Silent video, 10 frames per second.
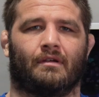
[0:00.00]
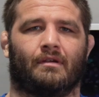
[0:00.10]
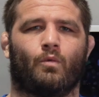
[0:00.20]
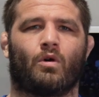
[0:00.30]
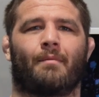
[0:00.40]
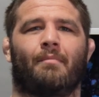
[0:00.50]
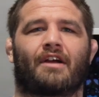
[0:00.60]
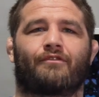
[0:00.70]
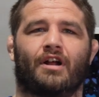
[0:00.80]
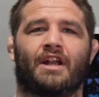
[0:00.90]
Welcome
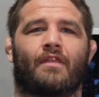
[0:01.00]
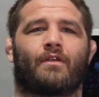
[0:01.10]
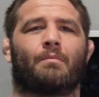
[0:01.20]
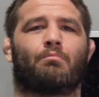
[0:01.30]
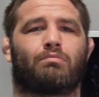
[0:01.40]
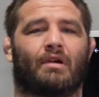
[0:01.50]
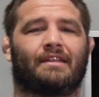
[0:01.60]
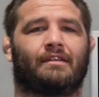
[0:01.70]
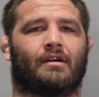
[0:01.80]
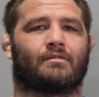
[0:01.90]
back for another
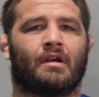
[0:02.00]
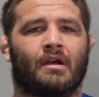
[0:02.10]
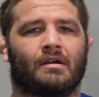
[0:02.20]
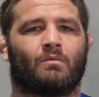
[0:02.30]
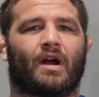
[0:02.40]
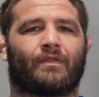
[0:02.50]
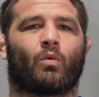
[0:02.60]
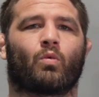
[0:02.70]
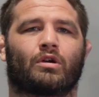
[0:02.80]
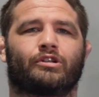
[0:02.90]
breakdown. We're at the
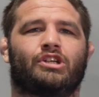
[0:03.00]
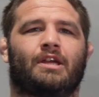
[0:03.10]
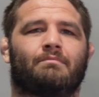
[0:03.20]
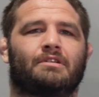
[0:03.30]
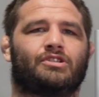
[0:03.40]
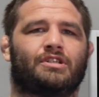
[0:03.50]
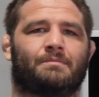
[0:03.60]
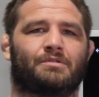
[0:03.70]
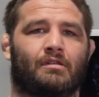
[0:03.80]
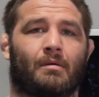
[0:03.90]
World
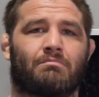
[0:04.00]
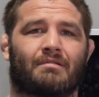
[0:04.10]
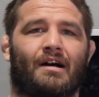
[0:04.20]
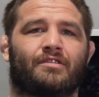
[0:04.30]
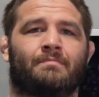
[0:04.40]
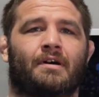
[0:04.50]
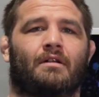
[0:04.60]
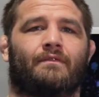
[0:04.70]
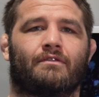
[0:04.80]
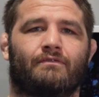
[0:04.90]
Championships in the bronze medal
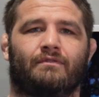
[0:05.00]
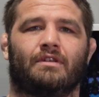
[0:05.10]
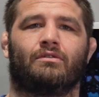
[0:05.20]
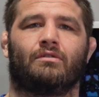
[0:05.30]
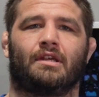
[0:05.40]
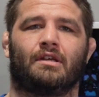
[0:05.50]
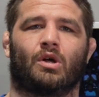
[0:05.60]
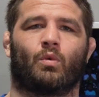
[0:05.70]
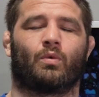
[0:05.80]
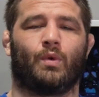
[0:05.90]
of the 52
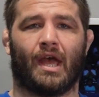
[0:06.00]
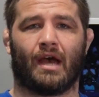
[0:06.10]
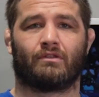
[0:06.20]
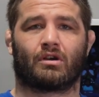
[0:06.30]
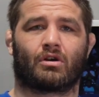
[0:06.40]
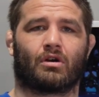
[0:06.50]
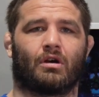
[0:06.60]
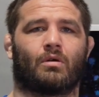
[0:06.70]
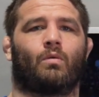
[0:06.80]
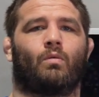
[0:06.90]
kilo where we have the
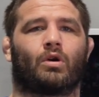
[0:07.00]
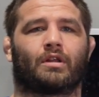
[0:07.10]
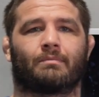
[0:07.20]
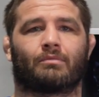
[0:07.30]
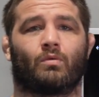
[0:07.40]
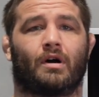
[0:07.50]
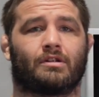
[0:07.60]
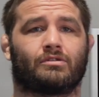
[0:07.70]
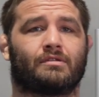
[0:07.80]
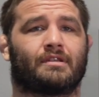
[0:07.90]
current world number one
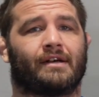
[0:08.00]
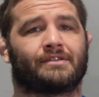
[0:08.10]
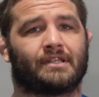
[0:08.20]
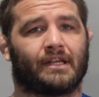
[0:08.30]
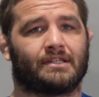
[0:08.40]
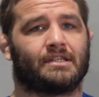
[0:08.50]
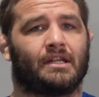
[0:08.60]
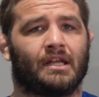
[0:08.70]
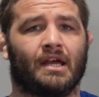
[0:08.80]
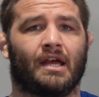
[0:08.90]
in
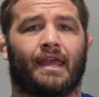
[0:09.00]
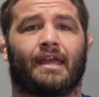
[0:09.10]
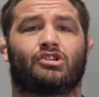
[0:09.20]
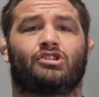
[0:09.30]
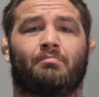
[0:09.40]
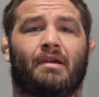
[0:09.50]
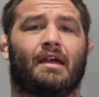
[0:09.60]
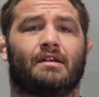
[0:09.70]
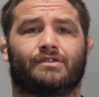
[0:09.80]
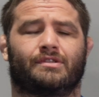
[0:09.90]
2019 against
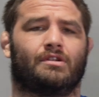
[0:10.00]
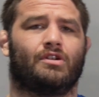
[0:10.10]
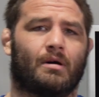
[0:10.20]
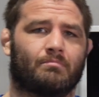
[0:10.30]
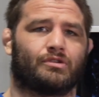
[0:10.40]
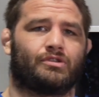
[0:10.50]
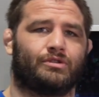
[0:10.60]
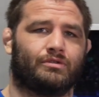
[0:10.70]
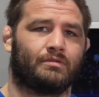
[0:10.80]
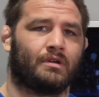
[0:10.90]
Japan's number
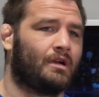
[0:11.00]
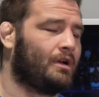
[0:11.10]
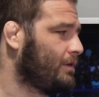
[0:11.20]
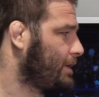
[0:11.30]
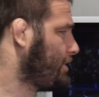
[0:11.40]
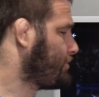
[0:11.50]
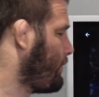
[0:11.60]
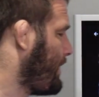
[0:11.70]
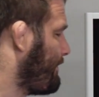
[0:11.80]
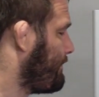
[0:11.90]
two. Okay, so
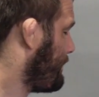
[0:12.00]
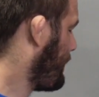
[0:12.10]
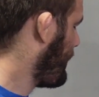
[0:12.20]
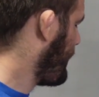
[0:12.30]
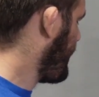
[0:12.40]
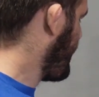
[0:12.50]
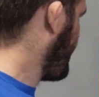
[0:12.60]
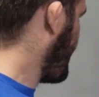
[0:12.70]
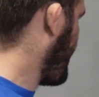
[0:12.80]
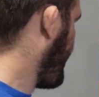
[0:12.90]
we have
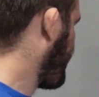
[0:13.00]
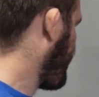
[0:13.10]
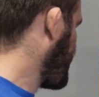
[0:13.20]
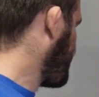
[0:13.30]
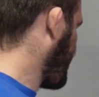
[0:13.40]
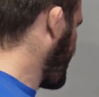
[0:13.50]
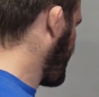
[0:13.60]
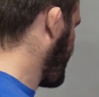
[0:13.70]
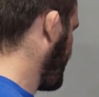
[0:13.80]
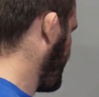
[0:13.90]
the French
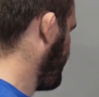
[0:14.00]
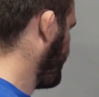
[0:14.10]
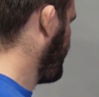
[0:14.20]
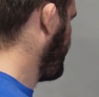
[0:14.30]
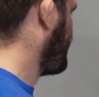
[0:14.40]
player here in blue.